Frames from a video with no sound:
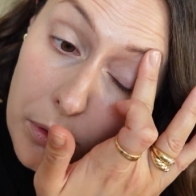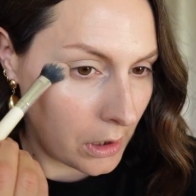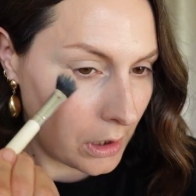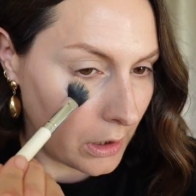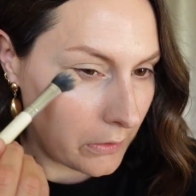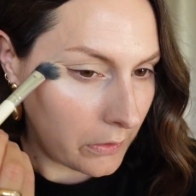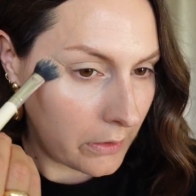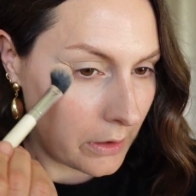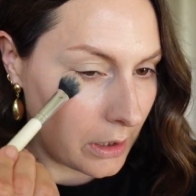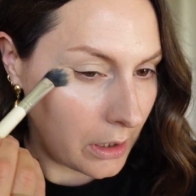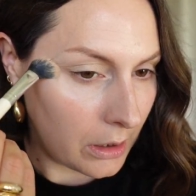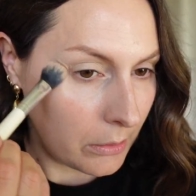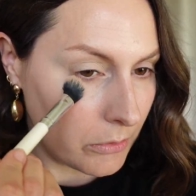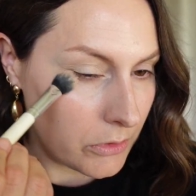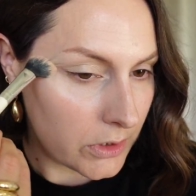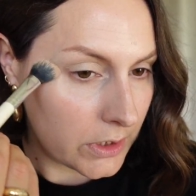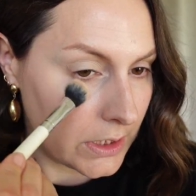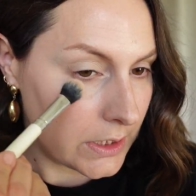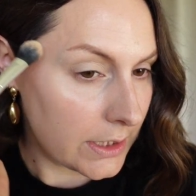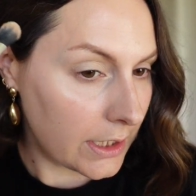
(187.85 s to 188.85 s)
And then I'm
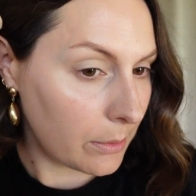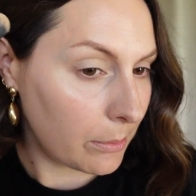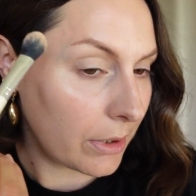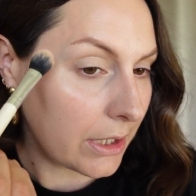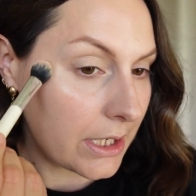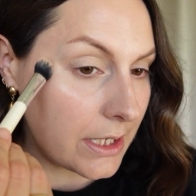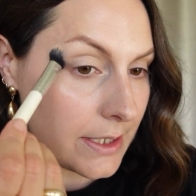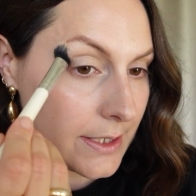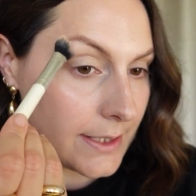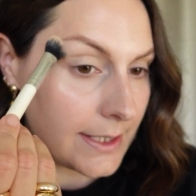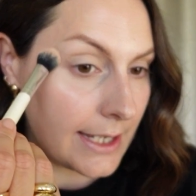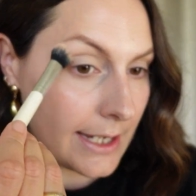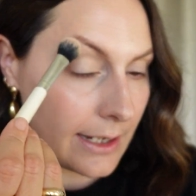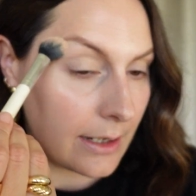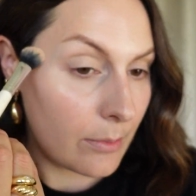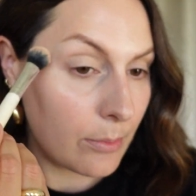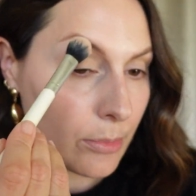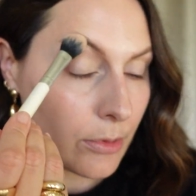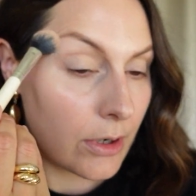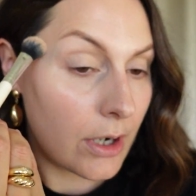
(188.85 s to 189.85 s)
just gonna take my
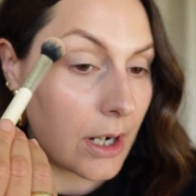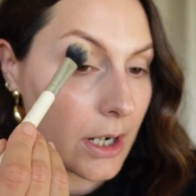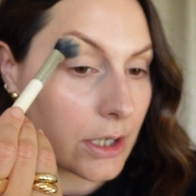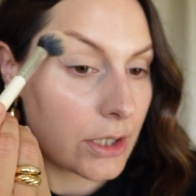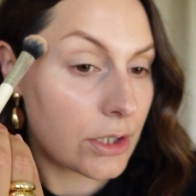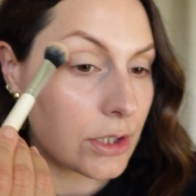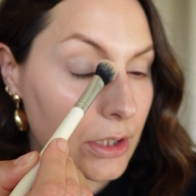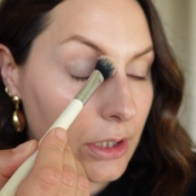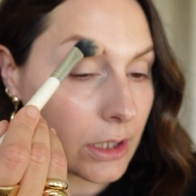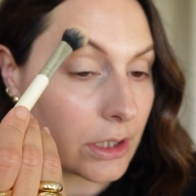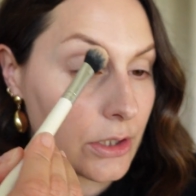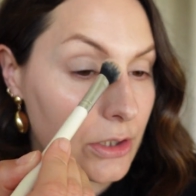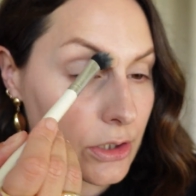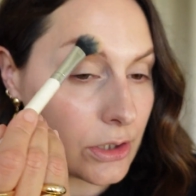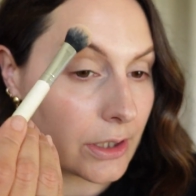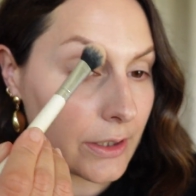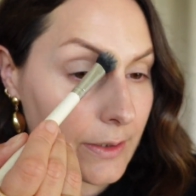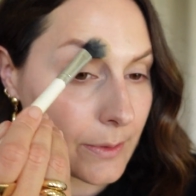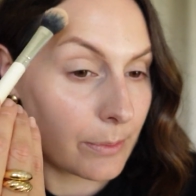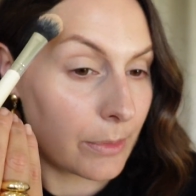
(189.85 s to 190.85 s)
concealer brush and
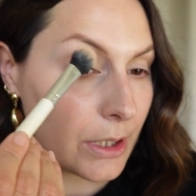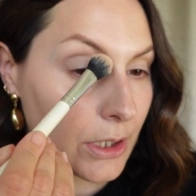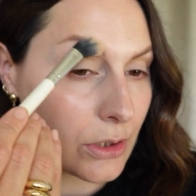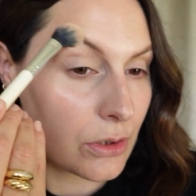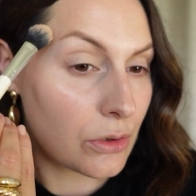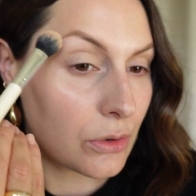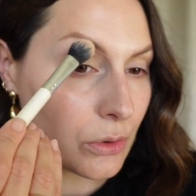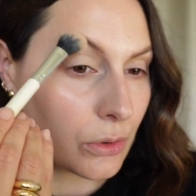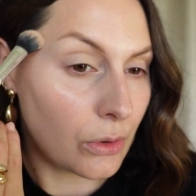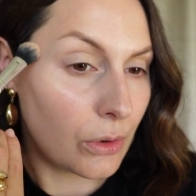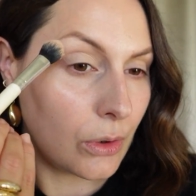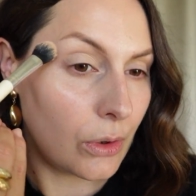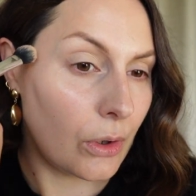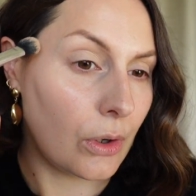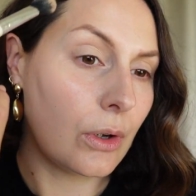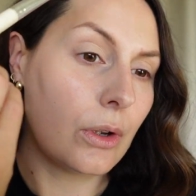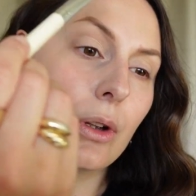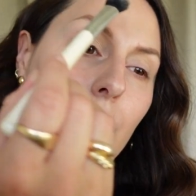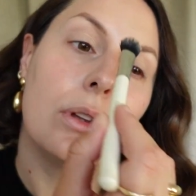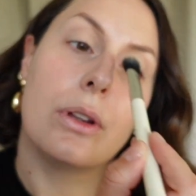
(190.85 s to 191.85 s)
just make
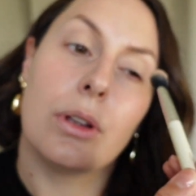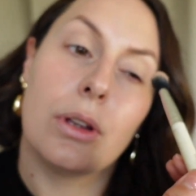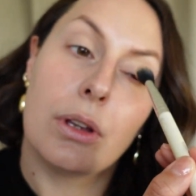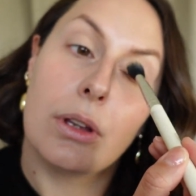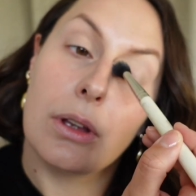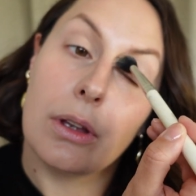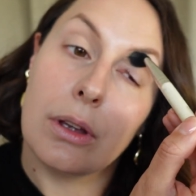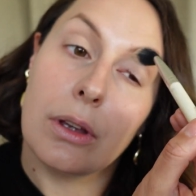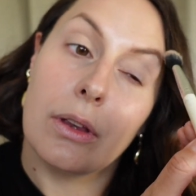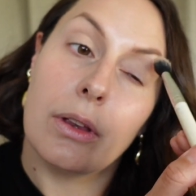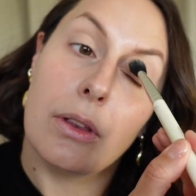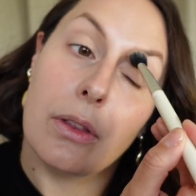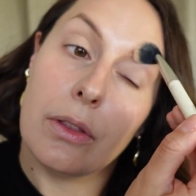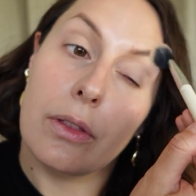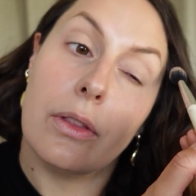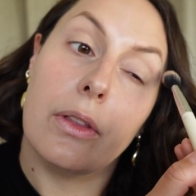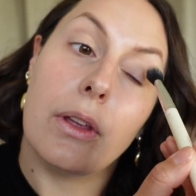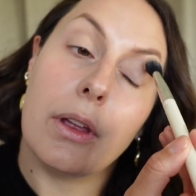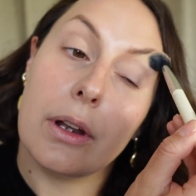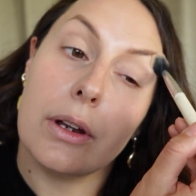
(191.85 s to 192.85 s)
sure
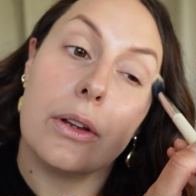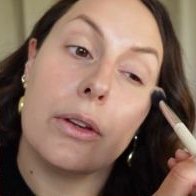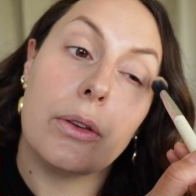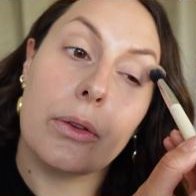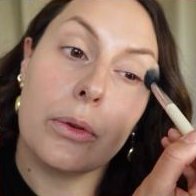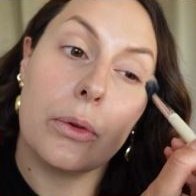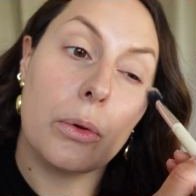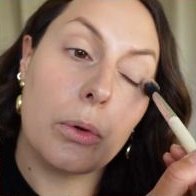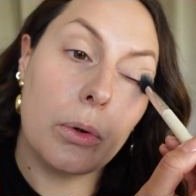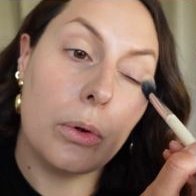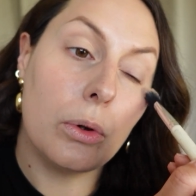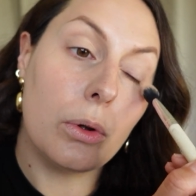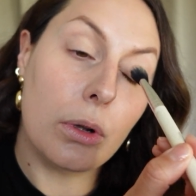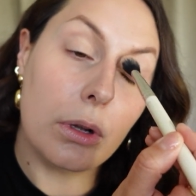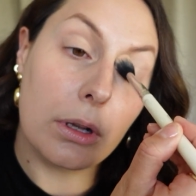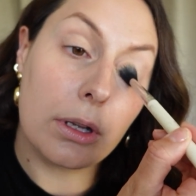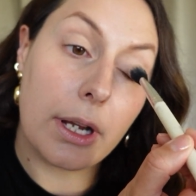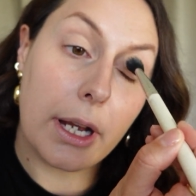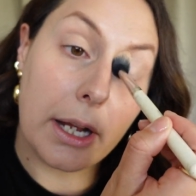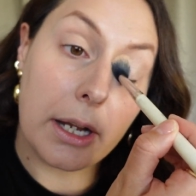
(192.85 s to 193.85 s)
that is
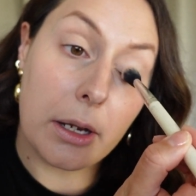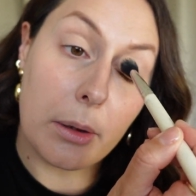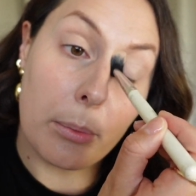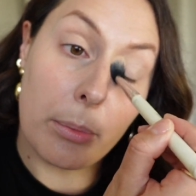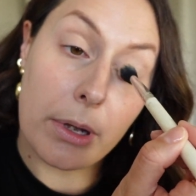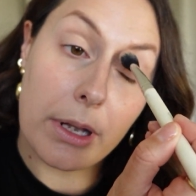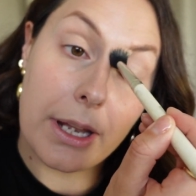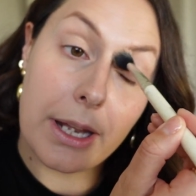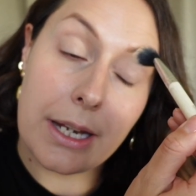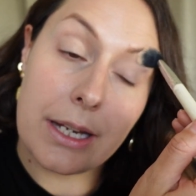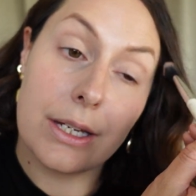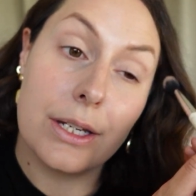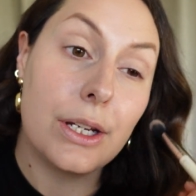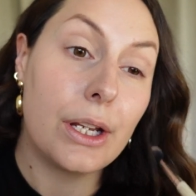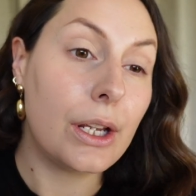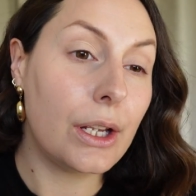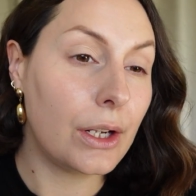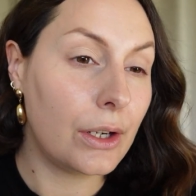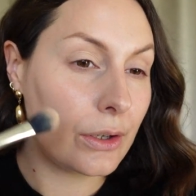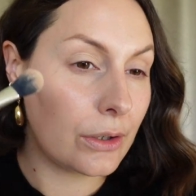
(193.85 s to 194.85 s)
all kind of
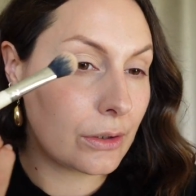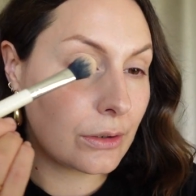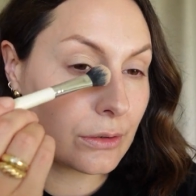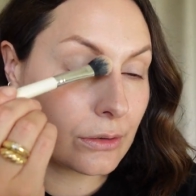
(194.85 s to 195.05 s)
blended.